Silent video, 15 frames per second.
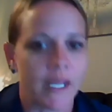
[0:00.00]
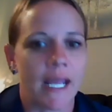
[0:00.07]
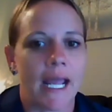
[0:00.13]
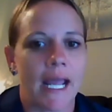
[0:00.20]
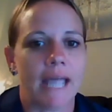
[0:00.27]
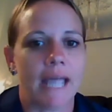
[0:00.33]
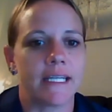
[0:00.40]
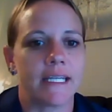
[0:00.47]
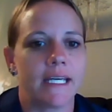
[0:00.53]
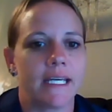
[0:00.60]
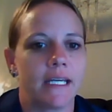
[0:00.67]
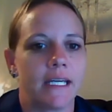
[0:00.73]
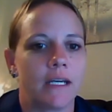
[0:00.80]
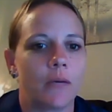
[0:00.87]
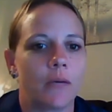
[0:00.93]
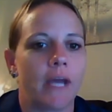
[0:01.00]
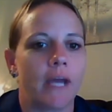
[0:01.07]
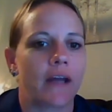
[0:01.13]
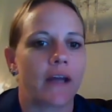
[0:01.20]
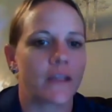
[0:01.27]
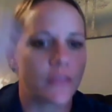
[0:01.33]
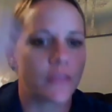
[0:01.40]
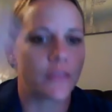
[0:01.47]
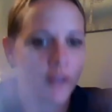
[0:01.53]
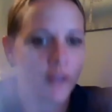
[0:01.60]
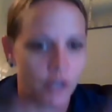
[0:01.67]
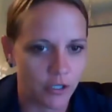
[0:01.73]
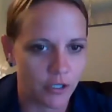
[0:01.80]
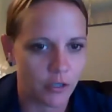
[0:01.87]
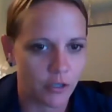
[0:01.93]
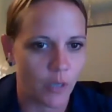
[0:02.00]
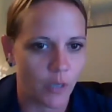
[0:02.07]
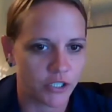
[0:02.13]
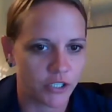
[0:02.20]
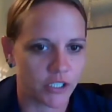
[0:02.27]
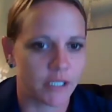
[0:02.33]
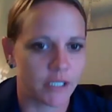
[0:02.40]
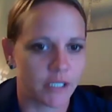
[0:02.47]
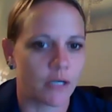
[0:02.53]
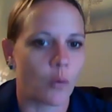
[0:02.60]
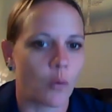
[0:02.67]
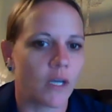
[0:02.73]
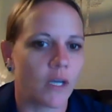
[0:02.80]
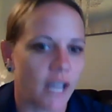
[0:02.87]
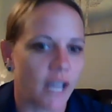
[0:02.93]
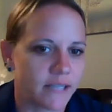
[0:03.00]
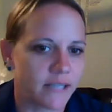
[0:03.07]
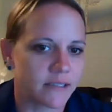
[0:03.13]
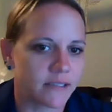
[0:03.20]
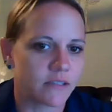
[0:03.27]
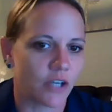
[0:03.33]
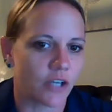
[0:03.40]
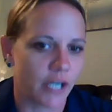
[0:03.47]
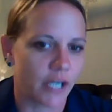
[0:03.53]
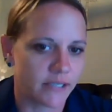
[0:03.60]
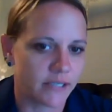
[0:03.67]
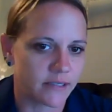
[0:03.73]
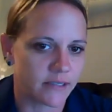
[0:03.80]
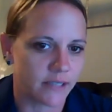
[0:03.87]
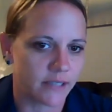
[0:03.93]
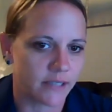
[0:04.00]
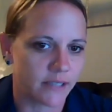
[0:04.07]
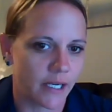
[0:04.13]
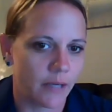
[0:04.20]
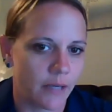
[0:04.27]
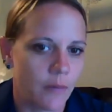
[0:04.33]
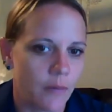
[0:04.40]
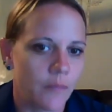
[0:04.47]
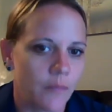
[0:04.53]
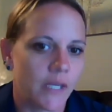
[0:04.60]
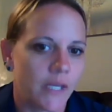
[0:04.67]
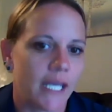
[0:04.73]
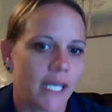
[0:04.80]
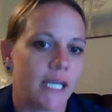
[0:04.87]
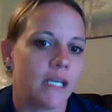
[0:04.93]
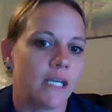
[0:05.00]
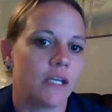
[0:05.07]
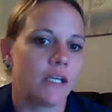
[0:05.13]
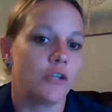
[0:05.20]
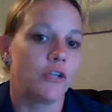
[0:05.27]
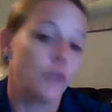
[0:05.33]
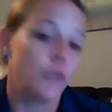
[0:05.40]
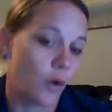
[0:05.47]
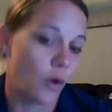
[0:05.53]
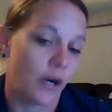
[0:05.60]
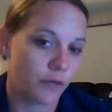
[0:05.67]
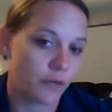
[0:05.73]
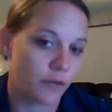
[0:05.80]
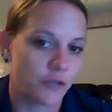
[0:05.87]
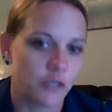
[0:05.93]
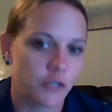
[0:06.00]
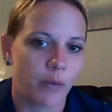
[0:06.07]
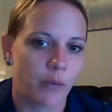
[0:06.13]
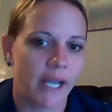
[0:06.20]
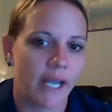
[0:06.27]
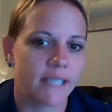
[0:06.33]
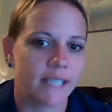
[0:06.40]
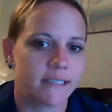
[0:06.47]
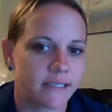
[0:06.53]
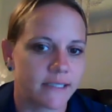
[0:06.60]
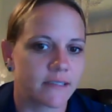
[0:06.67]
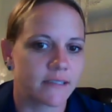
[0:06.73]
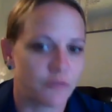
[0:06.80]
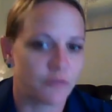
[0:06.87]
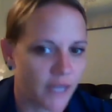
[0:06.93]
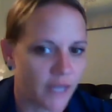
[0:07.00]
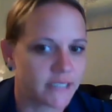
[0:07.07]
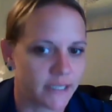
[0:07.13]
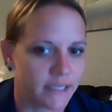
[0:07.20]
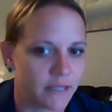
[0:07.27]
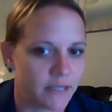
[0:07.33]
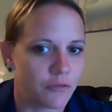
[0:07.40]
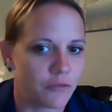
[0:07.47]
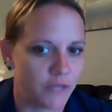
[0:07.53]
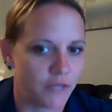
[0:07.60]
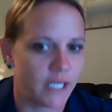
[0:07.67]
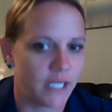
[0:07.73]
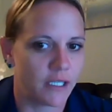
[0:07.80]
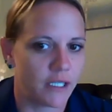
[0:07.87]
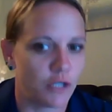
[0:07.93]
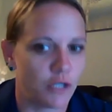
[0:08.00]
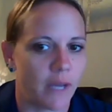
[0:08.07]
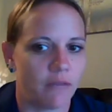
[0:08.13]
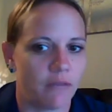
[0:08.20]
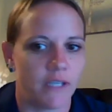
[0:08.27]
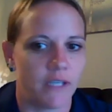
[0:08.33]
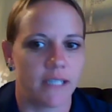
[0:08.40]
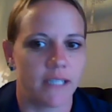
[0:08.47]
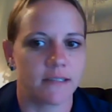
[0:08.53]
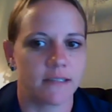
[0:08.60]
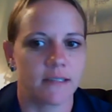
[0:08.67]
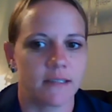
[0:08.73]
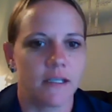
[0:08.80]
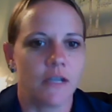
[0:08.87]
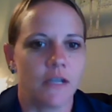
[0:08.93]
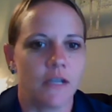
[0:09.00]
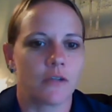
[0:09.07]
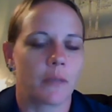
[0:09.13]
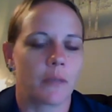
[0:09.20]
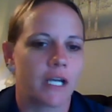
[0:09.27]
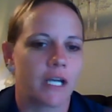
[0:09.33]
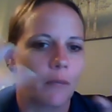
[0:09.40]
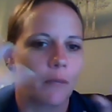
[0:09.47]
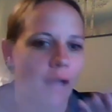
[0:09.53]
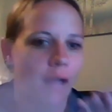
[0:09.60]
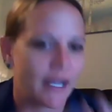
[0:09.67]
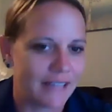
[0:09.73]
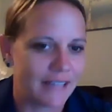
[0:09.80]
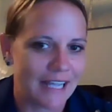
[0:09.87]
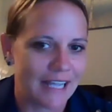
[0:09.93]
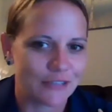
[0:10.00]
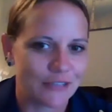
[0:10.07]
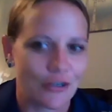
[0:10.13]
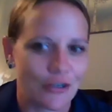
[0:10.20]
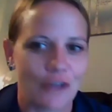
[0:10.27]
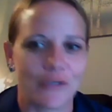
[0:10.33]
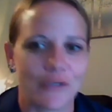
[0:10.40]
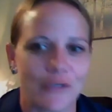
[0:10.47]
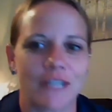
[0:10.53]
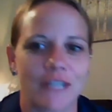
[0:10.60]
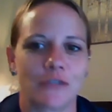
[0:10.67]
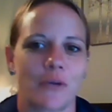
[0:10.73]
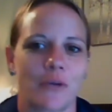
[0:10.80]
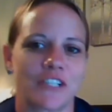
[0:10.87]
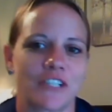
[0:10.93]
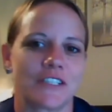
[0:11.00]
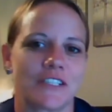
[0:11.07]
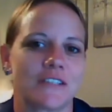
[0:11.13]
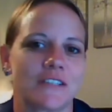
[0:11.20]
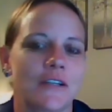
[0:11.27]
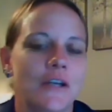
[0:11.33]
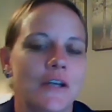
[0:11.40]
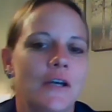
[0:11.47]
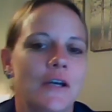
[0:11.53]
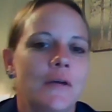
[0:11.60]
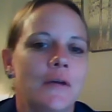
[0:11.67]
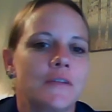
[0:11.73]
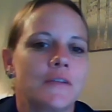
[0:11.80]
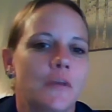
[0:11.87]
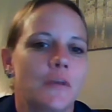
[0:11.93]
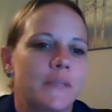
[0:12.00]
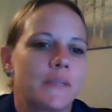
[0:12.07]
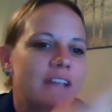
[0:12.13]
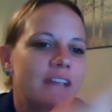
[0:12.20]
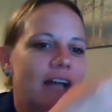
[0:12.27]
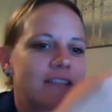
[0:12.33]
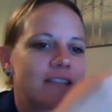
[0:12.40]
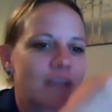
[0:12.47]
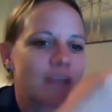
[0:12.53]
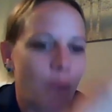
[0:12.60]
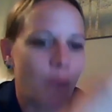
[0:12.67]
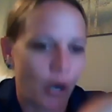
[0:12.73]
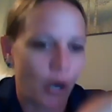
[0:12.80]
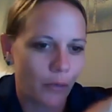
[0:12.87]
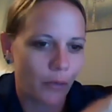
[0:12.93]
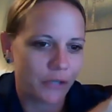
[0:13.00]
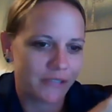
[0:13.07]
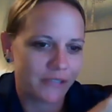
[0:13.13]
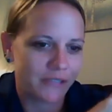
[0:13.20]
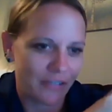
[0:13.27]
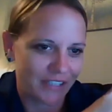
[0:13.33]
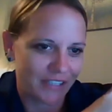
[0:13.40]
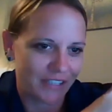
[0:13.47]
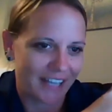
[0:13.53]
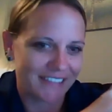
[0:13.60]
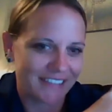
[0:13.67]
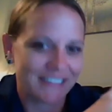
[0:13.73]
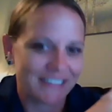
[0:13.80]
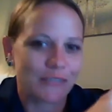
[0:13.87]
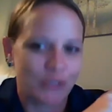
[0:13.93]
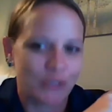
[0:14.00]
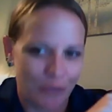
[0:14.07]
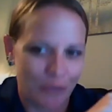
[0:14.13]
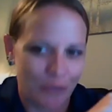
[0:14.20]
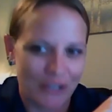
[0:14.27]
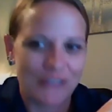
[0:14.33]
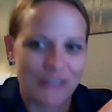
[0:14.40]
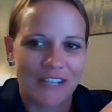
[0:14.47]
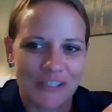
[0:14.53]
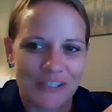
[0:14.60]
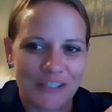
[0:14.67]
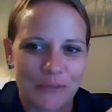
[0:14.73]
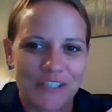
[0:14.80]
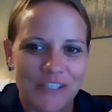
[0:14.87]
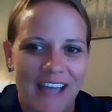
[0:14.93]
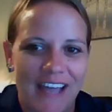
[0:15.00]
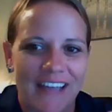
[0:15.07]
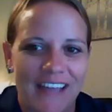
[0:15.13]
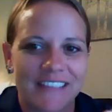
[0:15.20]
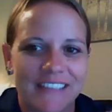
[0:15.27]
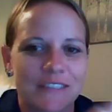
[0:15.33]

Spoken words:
And then we had a third question, what license are necessary in New York for spraying disinfectant via UAVs? So I'm going to combine the answer to all three of those questions. So besides the Part 107 license, which one of those customers has,